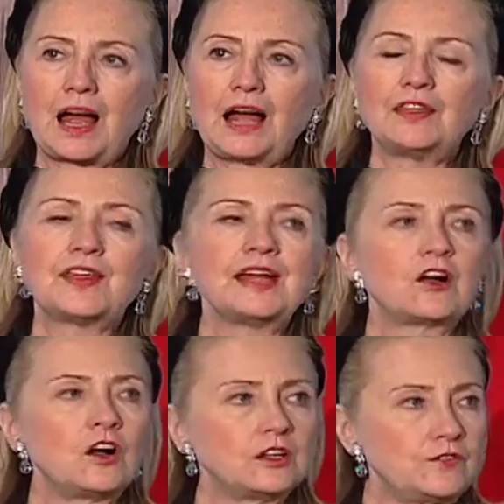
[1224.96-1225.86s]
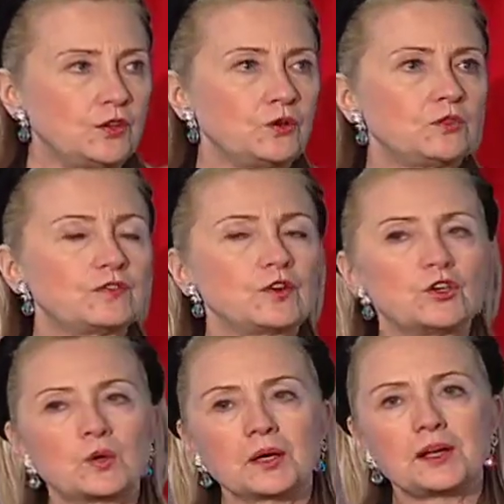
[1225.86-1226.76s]
I thank all of you for
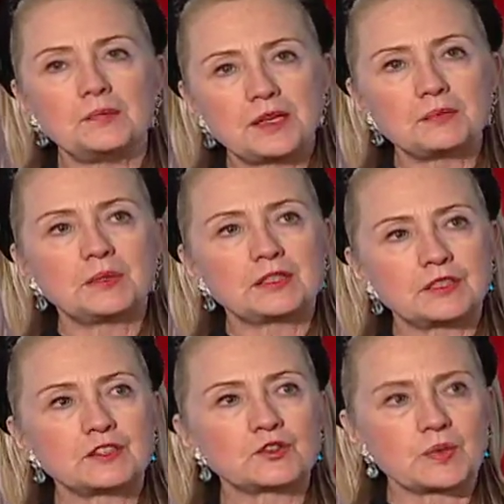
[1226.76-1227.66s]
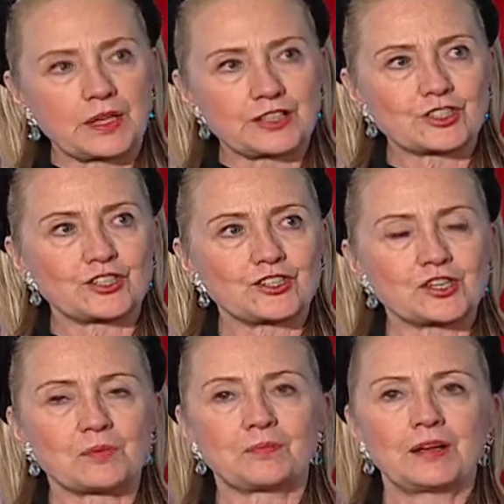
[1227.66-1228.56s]
your commitment to this
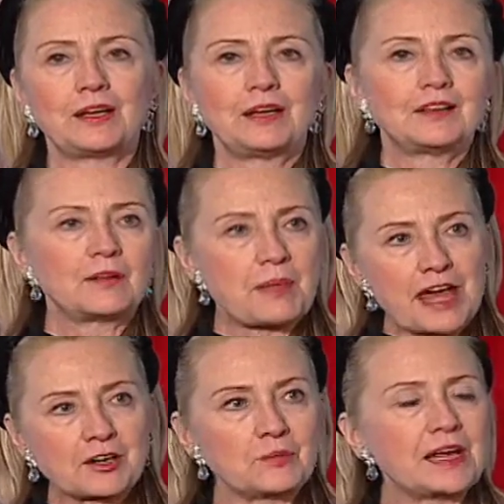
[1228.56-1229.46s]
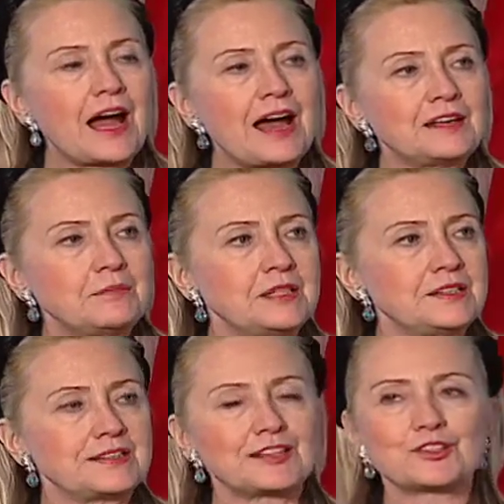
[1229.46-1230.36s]
relationship. The banner behind me
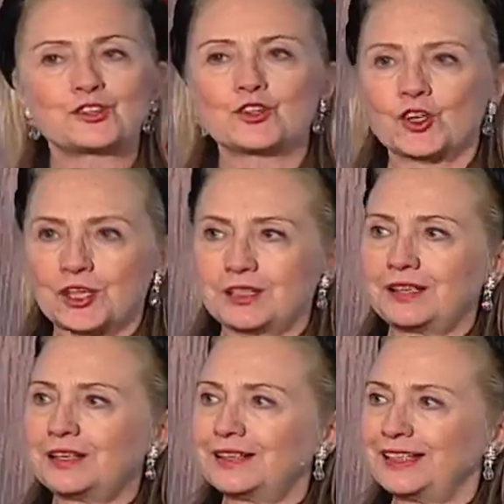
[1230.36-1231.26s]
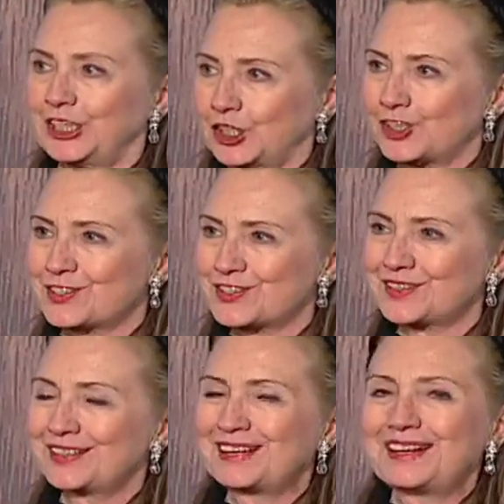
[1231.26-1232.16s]
says 30
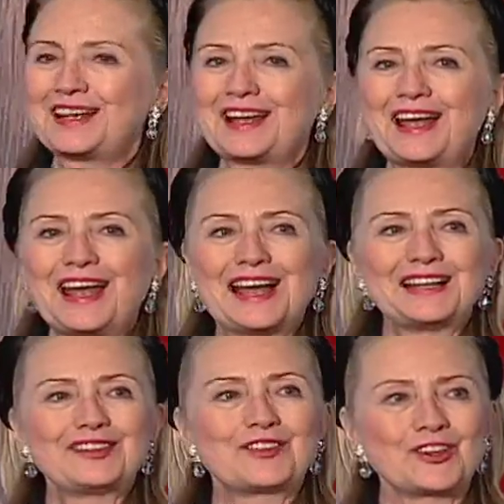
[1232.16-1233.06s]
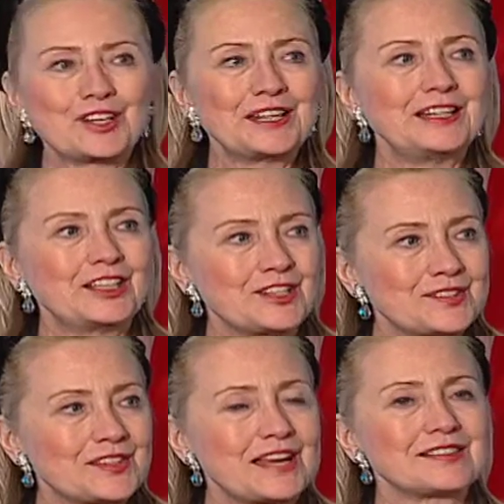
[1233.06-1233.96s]
years, and 30
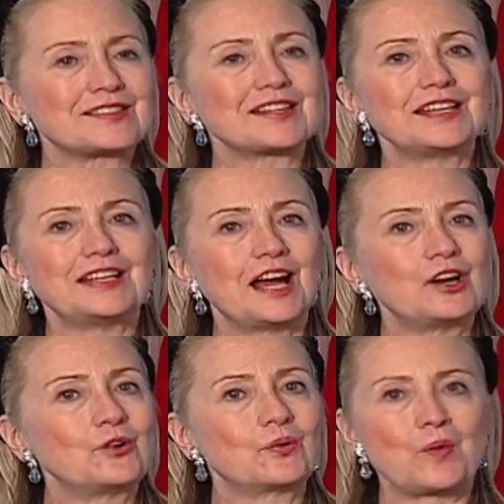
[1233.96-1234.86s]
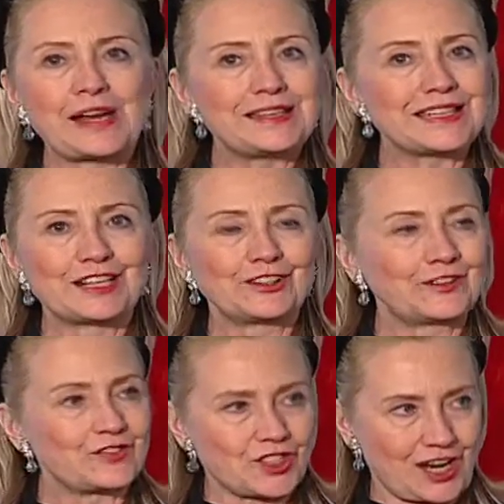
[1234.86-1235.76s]
years has seen a great deal
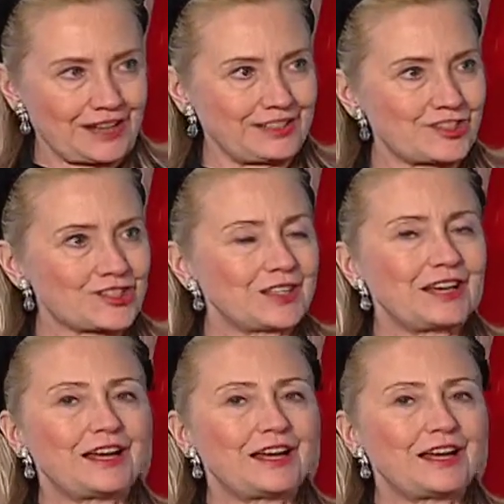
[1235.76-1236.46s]
of change,